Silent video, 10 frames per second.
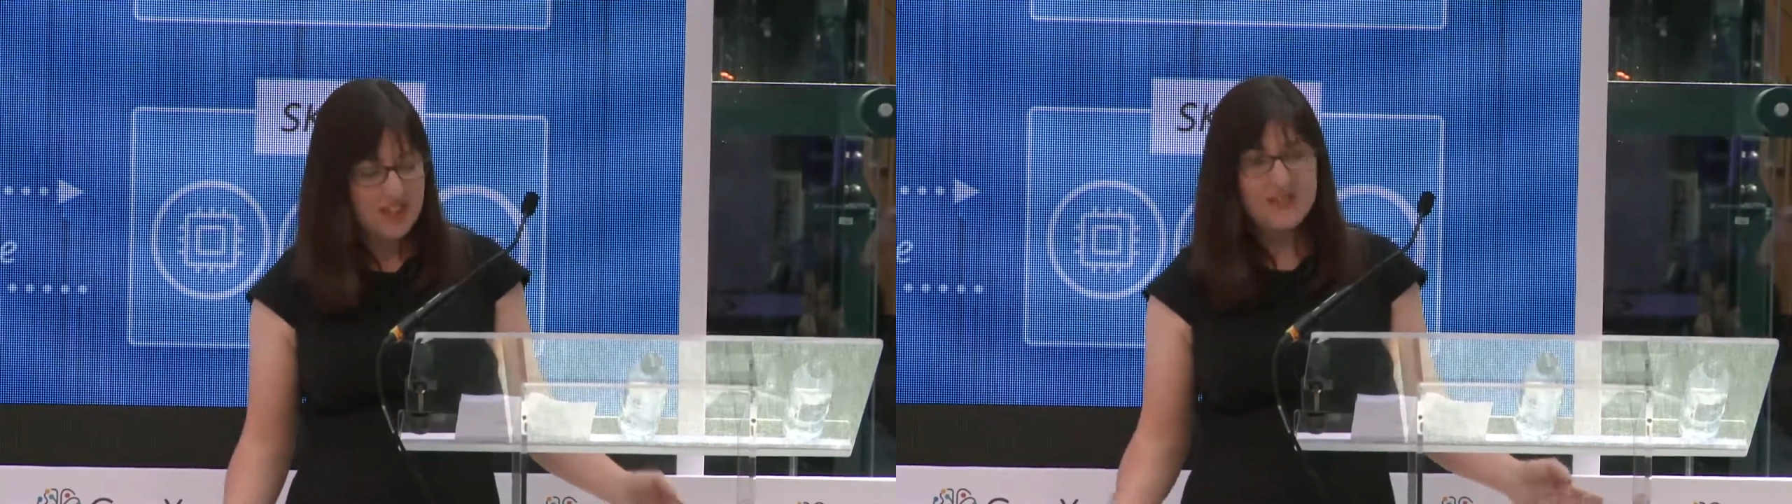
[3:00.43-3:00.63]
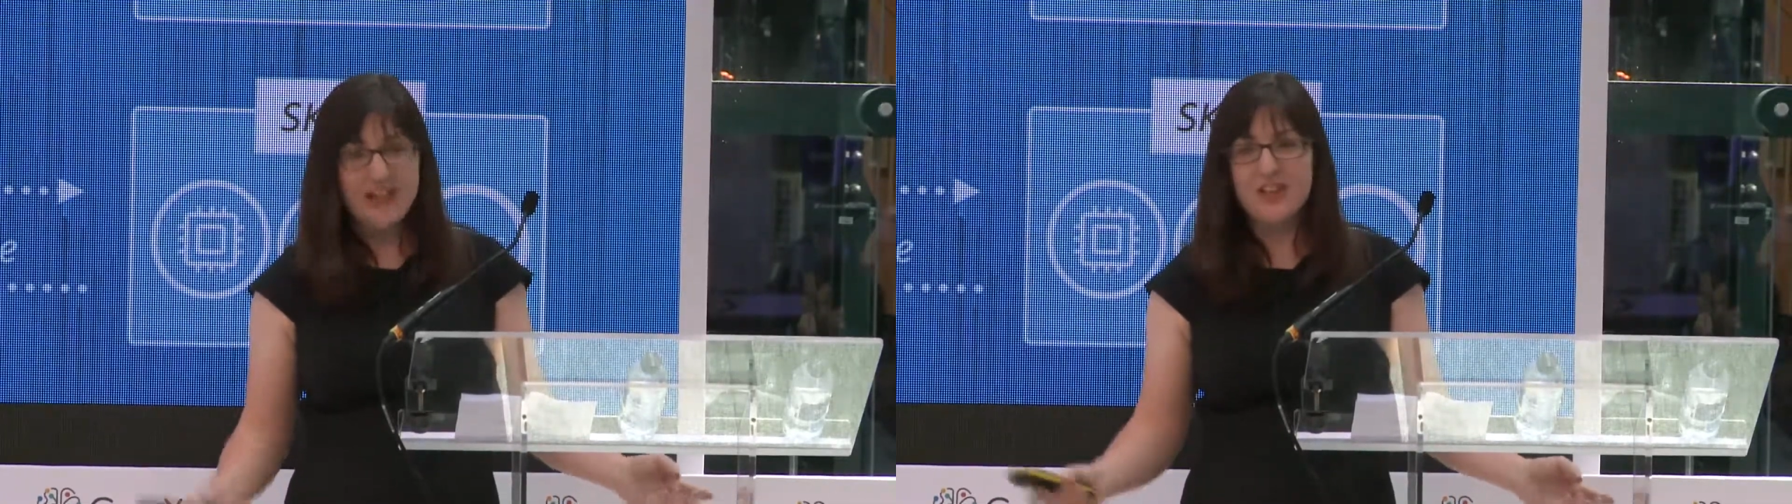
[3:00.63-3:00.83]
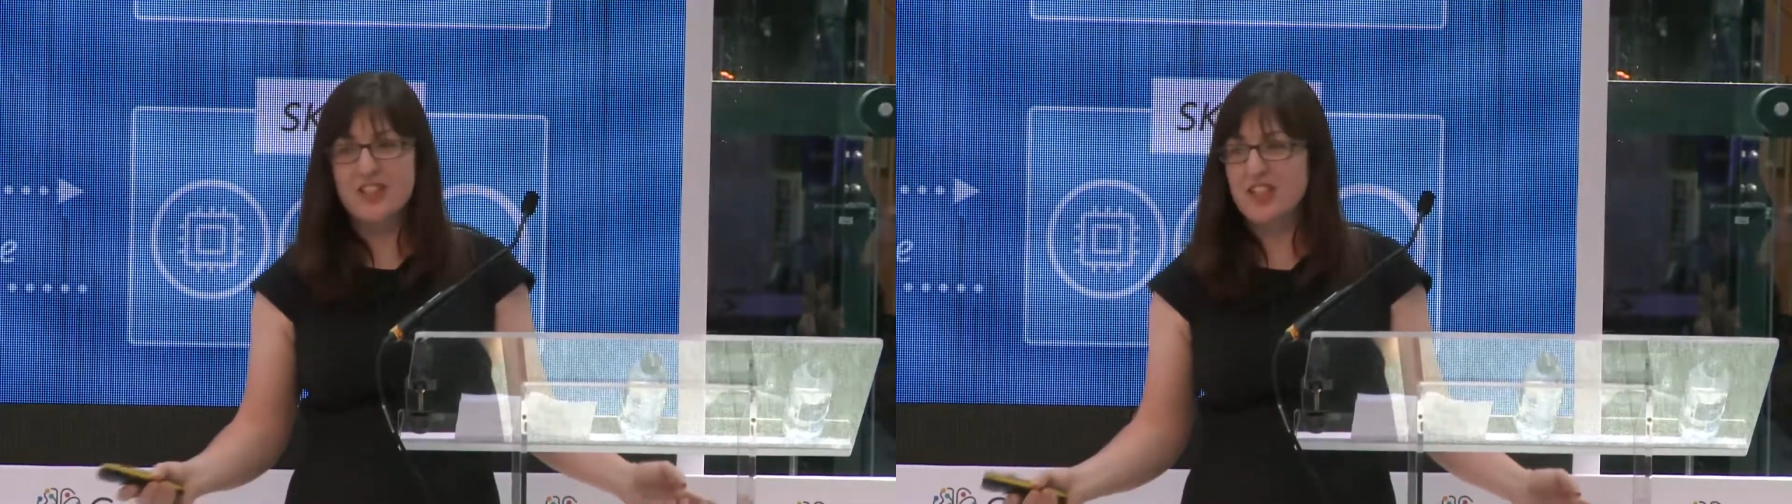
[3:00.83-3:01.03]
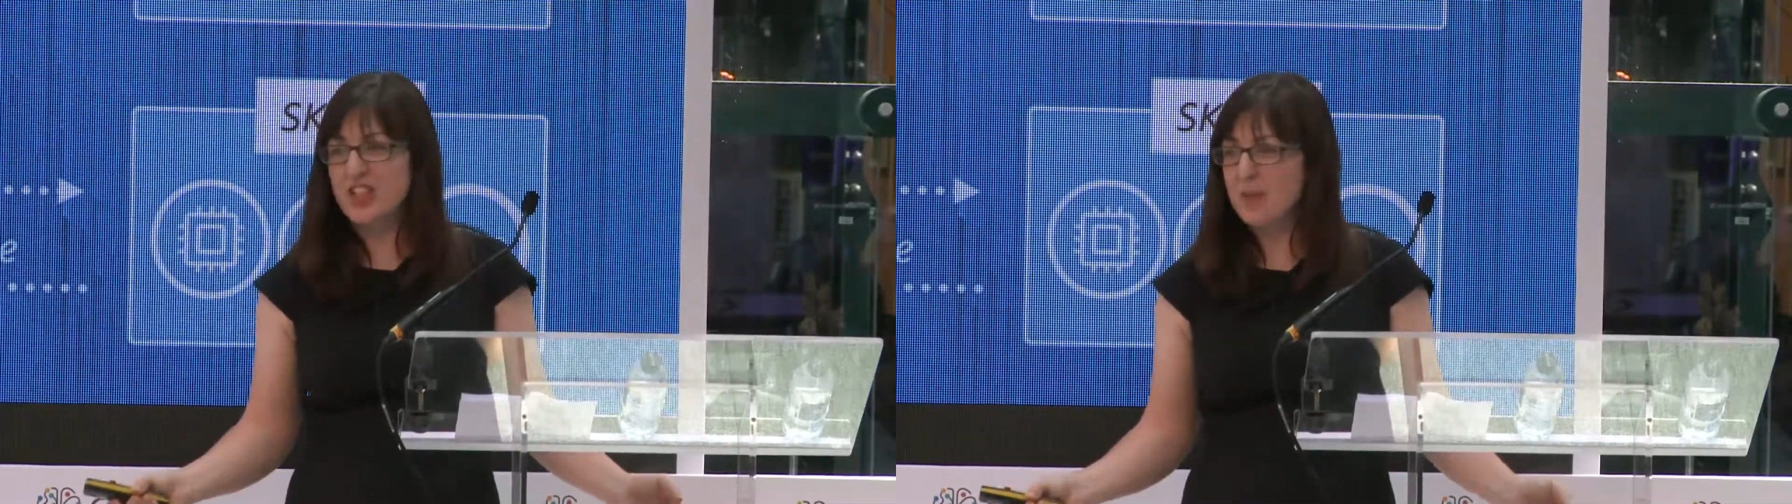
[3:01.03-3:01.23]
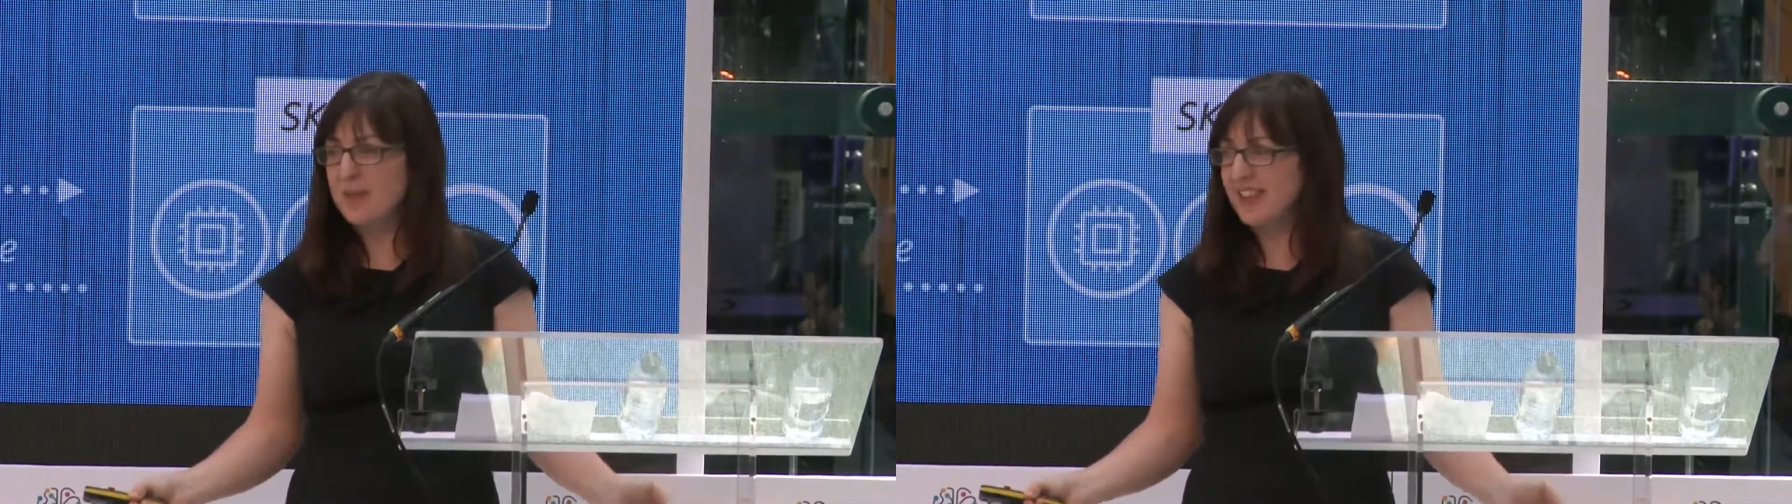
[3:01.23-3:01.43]
we launched in
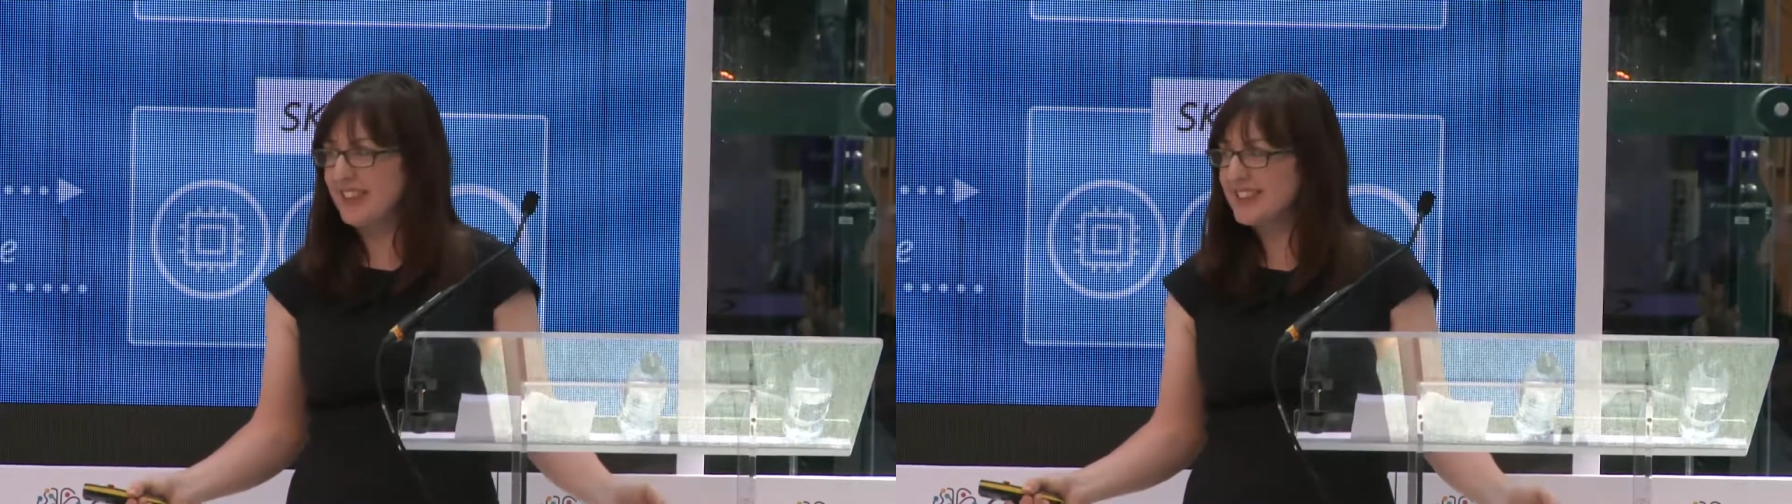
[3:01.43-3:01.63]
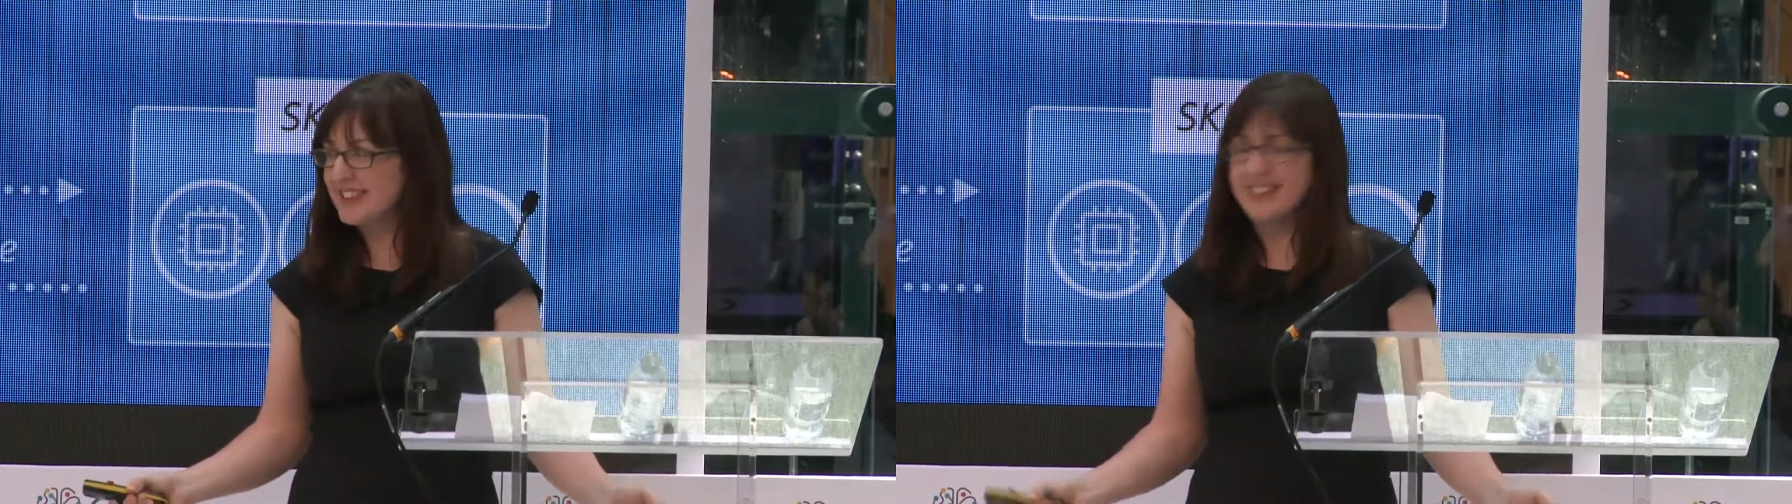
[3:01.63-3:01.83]
Japanese,